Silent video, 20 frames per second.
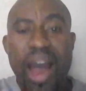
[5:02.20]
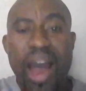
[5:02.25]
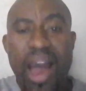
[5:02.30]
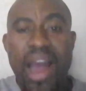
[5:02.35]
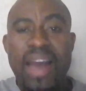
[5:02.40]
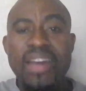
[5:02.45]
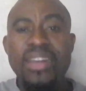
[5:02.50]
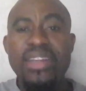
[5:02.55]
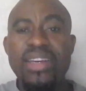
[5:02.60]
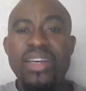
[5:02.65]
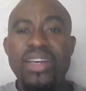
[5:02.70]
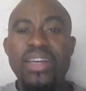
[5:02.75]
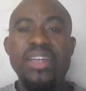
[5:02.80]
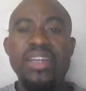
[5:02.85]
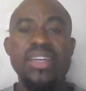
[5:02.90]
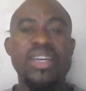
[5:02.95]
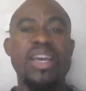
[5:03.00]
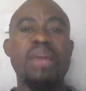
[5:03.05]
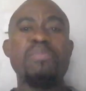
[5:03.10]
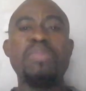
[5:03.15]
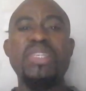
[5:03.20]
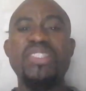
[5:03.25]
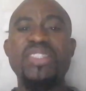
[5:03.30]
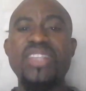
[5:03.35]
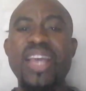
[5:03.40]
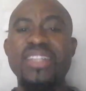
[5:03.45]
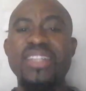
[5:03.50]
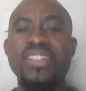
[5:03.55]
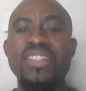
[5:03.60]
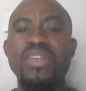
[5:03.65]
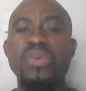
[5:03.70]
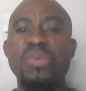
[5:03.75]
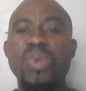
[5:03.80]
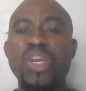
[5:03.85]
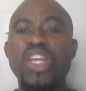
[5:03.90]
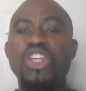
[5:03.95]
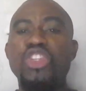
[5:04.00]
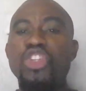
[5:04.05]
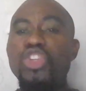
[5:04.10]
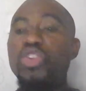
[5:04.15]
card can be set
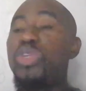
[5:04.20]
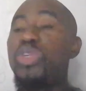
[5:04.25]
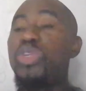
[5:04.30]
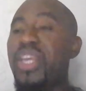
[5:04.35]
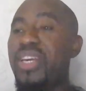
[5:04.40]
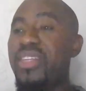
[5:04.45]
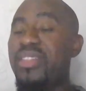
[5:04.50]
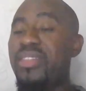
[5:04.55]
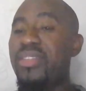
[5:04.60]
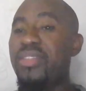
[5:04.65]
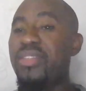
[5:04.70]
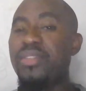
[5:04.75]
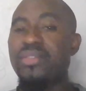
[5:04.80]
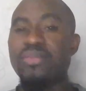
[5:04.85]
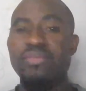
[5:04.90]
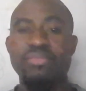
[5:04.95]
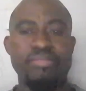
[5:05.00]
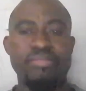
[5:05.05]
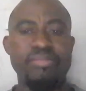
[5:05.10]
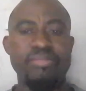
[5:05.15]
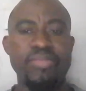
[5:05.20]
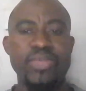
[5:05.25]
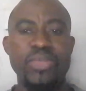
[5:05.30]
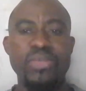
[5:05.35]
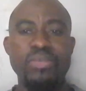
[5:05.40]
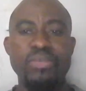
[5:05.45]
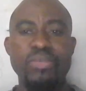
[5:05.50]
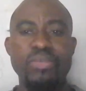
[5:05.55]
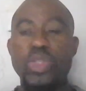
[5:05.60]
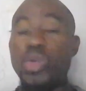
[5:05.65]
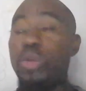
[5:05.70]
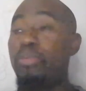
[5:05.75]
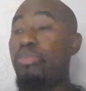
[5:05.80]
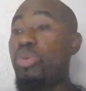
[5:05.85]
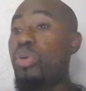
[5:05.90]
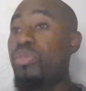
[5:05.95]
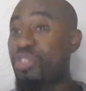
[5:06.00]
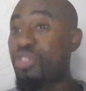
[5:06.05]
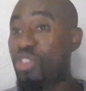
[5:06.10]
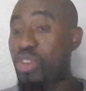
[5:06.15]
with a due date to
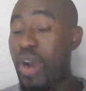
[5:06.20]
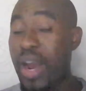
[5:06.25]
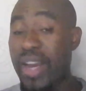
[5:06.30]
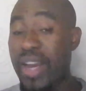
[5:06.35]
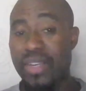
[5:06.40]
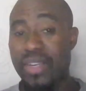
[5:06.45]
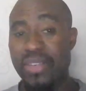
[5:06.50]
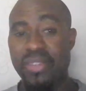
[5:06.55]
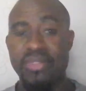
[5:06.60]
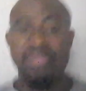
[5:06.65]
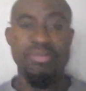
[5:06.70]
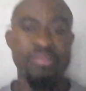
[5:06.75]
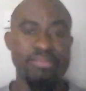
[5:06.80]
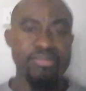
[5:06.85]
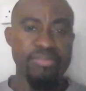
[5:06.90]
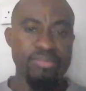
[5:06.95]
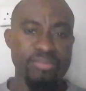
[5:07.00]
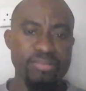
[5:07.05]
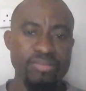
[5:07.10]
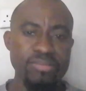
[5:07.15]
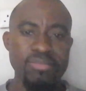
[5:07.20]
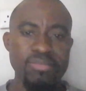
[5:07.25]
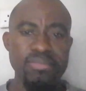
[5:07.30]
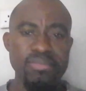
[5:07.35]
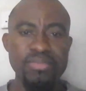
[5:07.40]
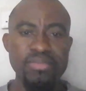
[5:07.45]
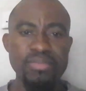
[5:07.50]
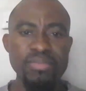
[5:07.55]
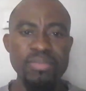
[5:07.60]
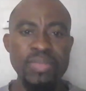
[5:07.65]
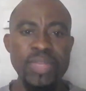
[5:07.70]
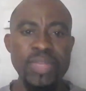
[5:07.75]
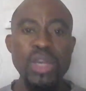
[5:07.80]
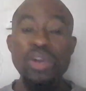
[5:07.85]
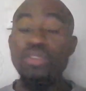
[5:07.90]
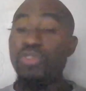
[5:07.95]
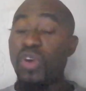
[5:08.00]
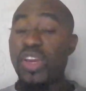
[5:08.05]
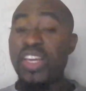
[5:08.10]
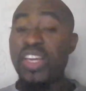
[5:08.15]
improve tracking.
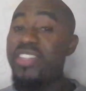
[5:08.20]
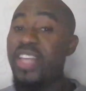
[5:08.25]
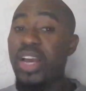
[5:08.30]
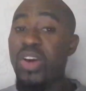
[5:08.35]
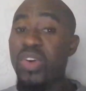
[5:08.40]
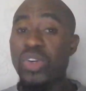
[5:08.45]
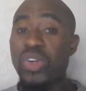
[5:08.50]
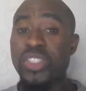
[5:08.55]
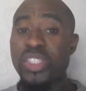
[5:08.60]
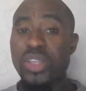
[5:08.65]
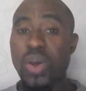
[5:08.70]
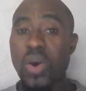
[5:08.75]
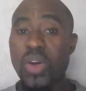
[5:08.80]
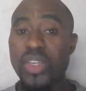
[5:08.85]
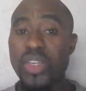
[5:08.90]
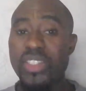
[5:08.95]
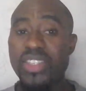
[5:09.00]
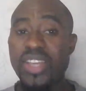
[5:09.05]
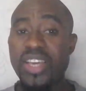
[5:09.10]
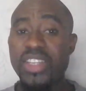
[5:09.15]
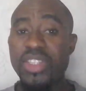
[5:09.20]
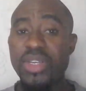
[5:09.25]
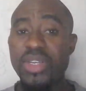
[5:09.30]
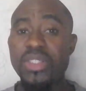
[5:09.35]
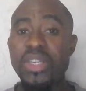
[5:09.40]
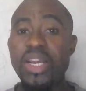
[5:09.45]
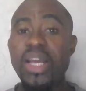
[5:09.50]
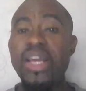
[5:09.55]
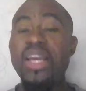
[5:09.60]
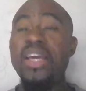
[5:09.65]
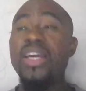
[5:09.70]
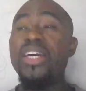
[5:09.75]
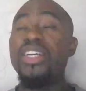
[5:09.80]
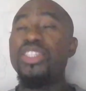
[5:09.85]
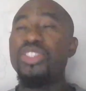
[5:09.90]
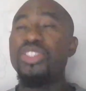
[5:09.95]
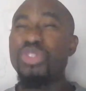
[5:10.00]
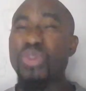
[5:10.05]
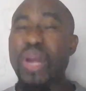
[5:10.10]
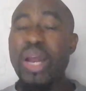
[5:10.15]
For easier organization,
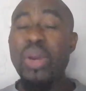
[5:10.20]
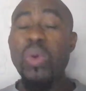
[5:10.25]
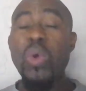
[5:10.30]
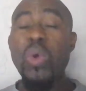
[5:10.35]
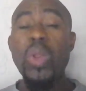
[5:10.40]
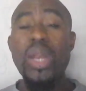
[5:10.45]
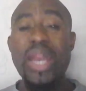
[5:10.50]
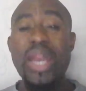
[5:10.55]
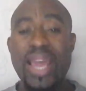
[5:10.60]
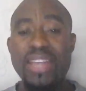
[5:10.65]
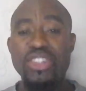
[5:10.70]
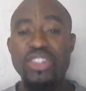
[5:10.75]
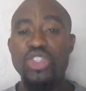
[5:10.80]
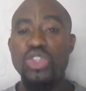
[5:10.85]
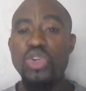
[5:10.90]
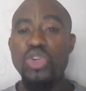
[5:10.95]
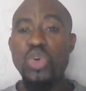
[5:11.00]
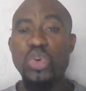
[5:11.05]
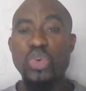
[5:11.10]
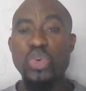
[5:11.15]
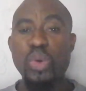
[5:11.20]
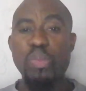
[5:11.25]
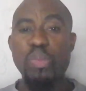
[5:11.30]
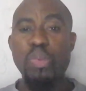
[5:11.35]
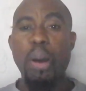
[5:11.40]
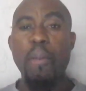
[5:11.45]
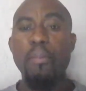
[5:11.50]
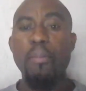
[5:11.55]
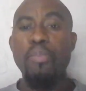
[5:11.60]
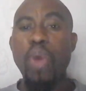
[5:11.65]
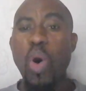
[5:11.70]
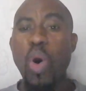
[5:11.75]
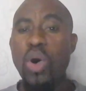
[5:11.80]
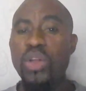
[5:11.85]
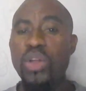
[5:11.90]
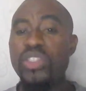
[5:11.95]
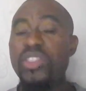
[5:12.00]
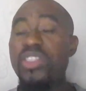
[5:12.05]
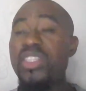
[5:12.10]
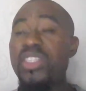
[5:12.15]
Trello lets you group
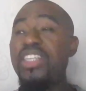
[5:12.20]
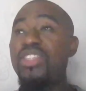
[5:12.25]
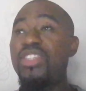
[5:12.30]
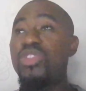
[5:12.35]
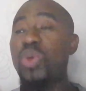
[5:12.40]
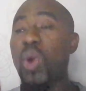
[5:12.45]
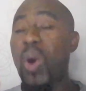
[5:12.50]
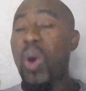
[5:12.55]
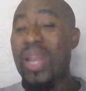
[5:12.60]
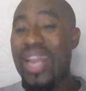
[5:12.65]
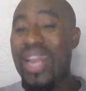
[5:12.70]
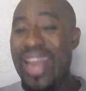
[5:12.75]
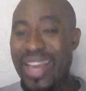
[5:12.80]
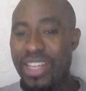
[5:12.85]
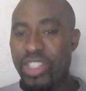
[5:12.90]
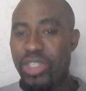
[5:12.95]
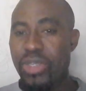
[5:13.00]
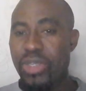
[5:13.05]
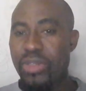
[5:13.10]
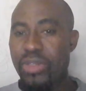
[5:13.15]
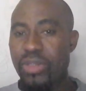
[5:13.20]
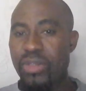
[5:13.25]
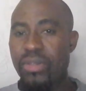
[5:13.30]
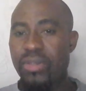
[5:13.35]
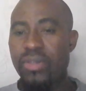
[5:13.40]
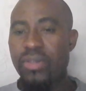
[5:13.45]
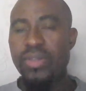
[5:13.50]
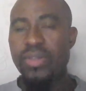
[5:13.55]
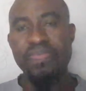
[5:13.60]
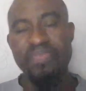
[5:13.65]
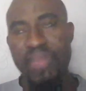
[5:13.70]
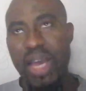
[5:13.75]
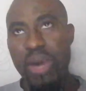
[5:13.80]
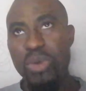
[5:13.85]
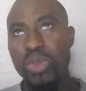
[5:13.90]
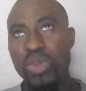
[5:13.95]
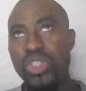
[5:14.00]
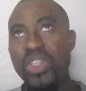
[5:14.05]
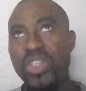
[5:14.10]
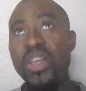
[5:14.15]
boards into collections.
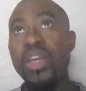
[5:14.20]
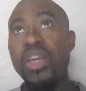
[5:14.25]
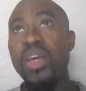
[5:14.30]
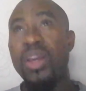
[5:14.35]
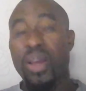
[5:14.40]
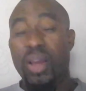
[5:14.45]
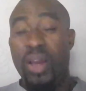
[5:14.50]
Now, you see,